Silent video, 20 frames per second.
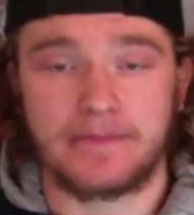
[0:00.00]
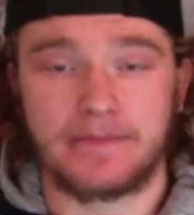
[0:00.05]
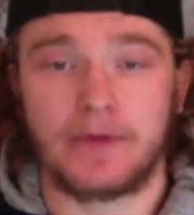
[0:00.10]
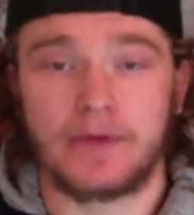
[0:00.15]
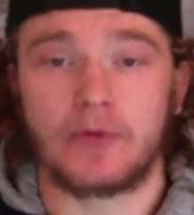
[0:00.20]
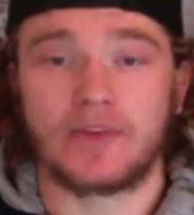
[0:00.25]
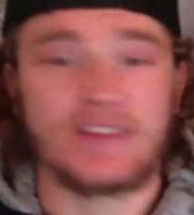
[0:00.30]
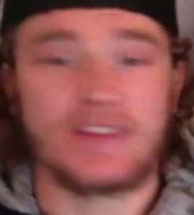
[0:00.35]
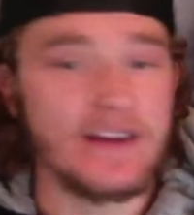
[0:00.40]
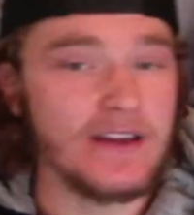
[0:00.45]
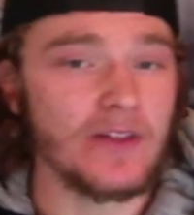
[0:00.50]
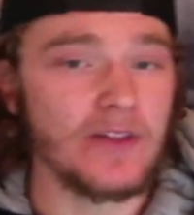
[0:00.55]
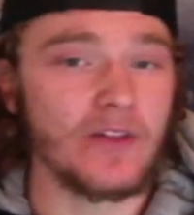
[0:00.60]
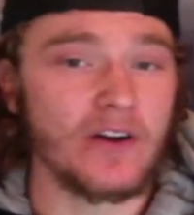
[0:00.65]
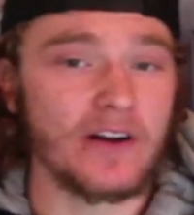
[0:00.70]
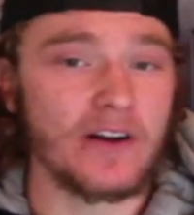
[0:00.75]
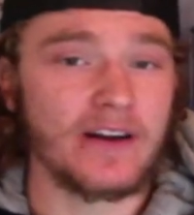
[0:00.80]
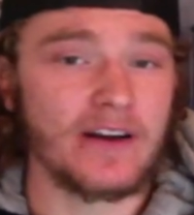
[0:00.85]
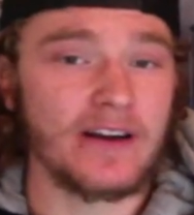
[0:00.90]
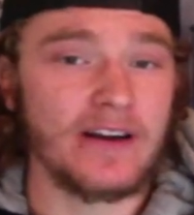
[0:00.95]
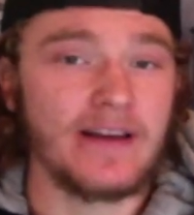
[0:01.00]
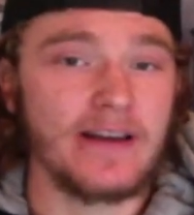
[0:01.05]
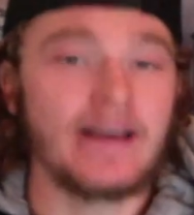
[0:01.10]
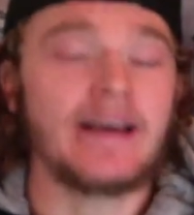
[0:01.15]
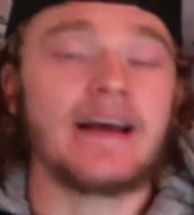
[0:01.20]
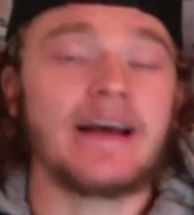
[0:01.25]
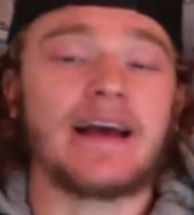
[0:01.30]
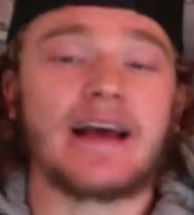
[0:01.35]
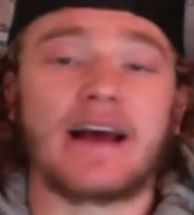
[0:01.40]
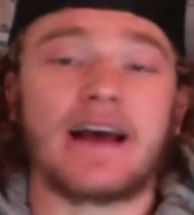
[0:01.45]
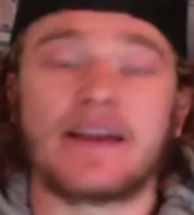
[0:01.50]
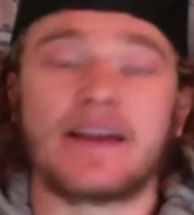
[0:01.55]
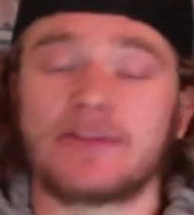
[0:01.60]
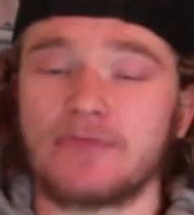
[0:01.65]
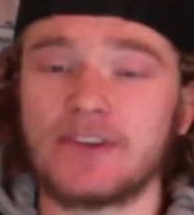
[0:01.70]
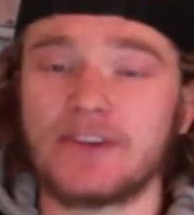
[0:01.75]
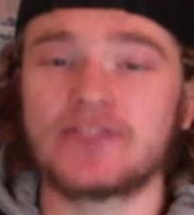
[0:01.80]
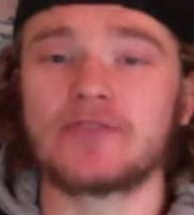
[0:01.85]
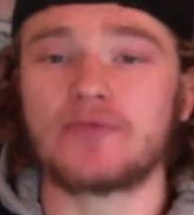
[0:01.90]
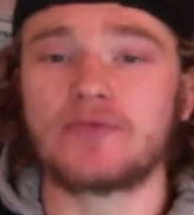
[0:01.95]
And we're taking a look at the
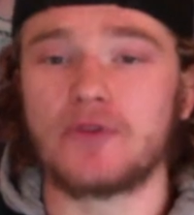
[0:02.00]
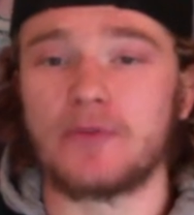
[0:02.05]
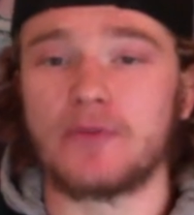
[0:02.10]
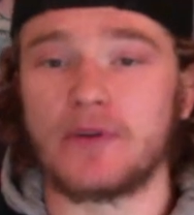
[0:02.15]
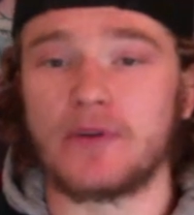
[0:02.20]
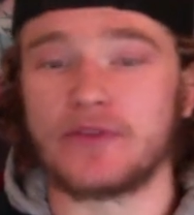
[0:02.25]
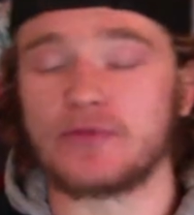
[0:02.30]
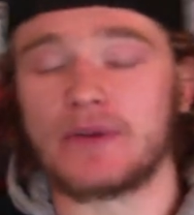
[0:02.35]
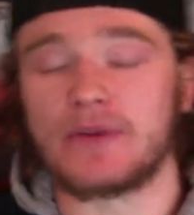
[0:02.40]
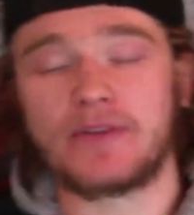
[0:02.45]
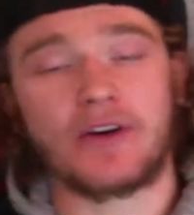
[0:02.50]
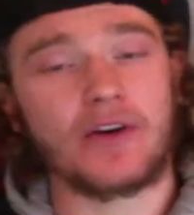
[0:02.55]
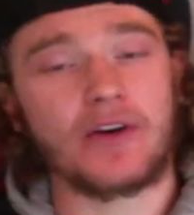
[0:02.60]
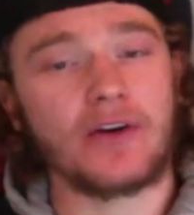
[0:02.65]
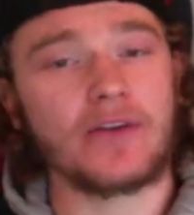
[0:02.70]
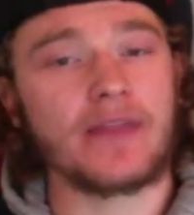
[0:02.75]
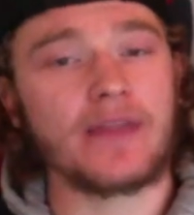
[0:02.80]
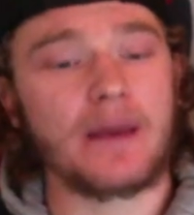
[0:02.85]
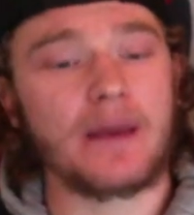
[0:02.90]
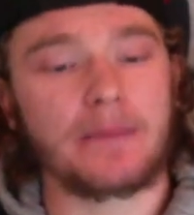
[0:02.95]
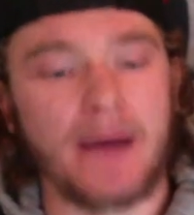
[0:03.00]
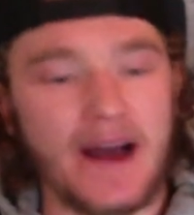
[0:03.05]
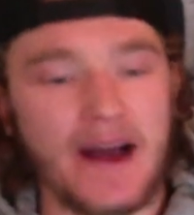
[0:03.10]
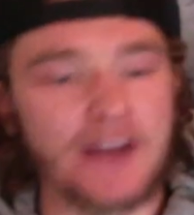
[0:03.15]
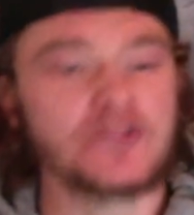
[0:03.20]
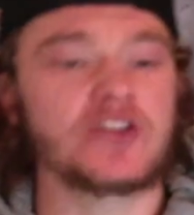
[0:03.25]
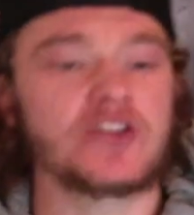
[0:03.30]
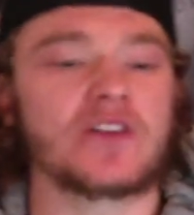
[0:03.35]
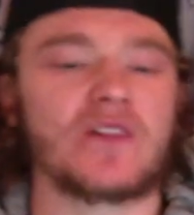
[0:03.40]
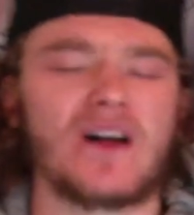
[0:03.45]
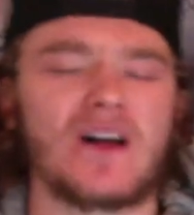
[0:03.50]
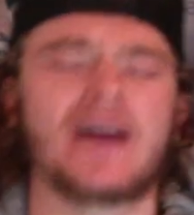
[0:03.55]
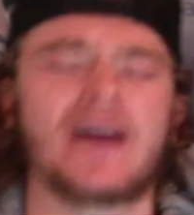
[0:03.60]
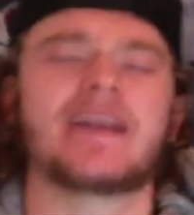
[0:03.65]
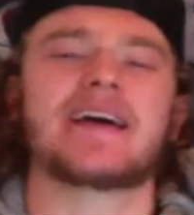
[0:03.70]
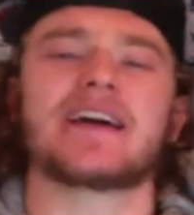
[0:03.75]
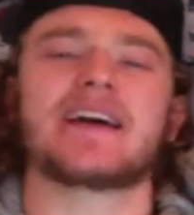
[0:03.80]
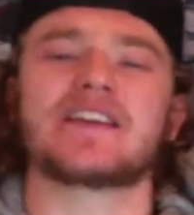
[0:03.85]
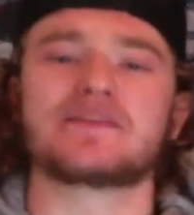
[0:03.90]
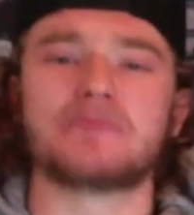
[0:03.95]
recent rumors. We've heard that Patrik
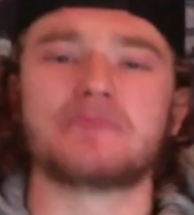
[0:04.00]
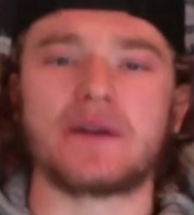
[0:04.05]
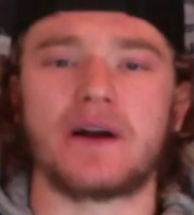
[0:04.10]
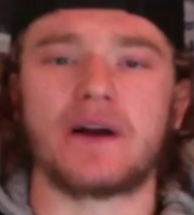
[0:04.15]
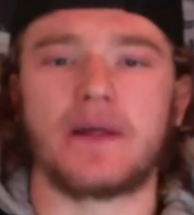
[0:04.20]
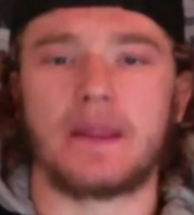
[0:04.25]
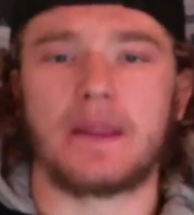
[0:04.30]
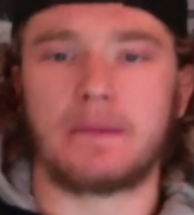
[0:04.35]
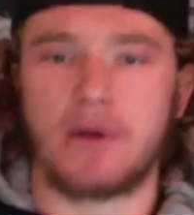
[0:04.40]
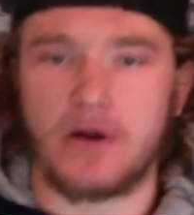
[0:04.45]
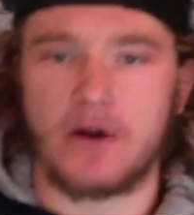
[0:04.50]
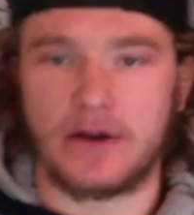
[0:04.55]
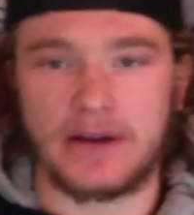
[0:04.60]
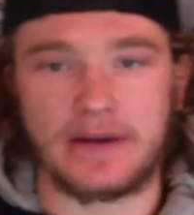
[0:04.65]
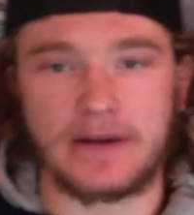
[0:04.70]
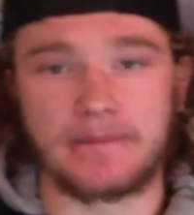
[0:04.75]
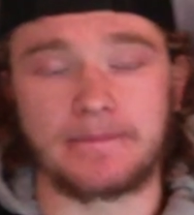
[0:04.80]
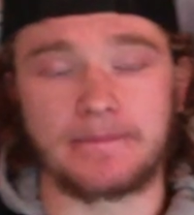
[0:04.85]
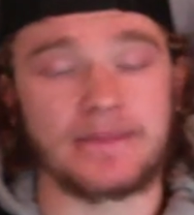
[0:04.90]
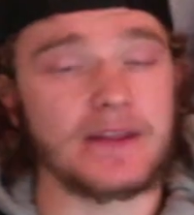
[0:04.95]
Laine has been on the market.